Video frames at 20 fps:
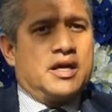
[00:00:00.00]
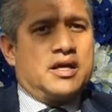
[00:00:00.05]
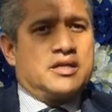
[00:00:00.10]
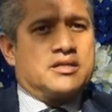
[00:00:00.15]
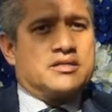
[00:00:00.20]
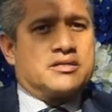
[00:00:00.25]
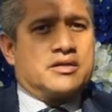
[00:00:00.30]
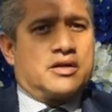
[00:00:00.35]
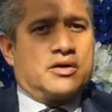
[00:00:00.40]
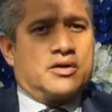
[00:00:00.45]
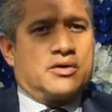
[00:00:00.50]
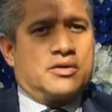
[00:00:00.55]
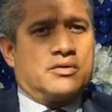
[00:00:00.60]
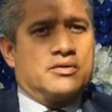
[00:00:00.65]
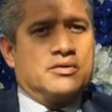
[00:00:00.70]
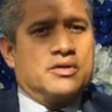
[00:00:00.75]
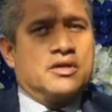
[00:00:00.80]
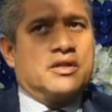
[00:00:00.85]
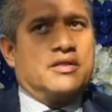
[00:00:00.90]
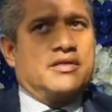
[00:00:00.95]
And
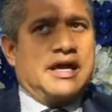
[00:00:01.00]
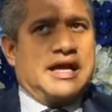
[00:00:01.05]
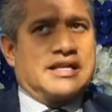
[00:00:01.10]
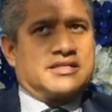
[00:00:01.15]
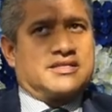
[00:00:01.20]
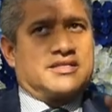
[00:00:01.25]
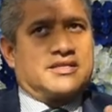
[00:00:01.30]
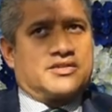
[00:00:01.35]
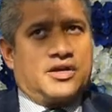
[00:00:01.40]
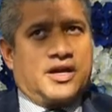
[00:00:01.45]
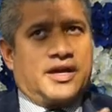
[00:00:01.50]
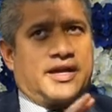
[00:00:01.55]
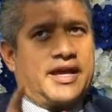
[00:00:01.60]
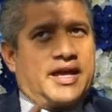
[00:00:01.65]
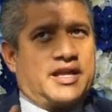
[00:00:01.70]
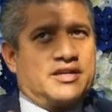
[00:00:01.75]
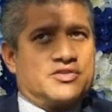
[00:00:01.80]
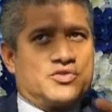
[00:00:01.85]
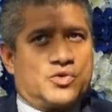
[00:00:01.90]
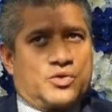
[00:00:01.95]
so that's,
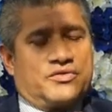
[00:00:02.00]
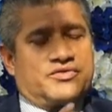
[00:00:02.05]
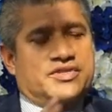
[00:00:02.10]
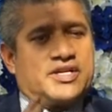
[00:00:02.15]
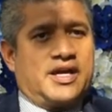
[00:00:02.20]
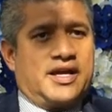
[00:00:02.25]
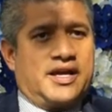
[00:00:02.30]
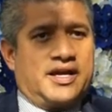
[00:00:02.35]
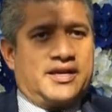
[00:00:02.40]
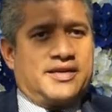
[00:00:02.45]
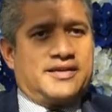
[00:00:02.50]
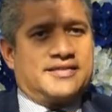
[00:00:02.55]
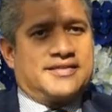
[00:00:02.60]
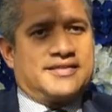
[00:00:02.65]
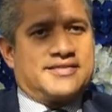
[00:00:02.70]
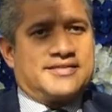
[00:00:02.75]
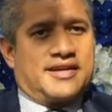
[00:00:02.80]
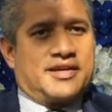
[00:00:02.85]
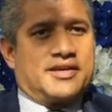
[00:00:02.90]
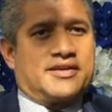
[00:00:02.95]
again, sort of tying in
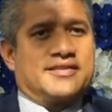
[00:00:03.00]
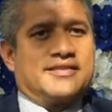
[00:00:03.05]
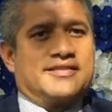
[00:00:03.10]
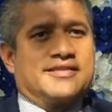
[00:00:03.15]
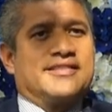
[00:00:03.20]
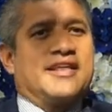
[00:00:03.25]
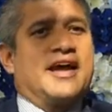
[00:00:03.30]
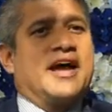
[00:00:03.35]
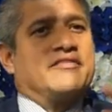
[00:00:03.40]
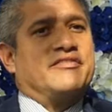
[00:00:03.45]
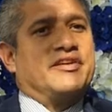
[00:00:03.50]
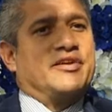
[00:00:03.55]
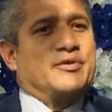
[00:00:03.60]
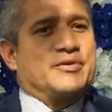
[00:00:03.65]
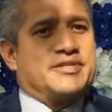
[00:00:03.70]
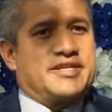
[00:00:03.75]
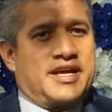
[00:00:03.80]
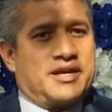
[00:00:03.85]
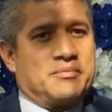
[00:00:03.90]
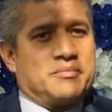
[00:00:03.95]
this like live
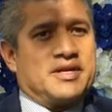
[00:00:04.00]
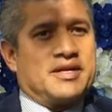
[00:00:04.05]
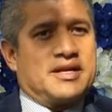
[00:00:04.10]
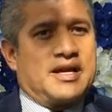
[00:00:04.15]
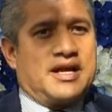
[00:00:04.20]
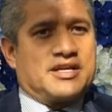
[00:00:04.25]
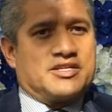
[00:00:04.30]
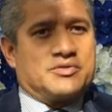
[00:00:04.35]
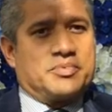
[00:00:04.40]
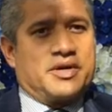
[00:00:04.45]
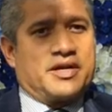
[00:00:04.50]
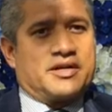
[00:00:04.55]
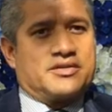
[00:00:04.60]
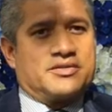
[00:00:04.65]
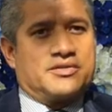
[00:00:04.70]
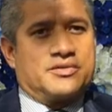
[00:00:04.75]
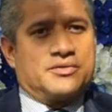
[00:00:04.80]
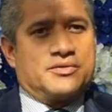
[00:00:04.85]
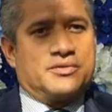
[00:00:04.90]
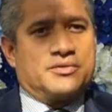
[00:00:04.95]
entertainment
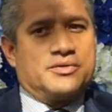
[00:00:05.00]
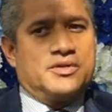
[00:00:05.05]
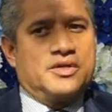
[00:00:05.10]
aspect to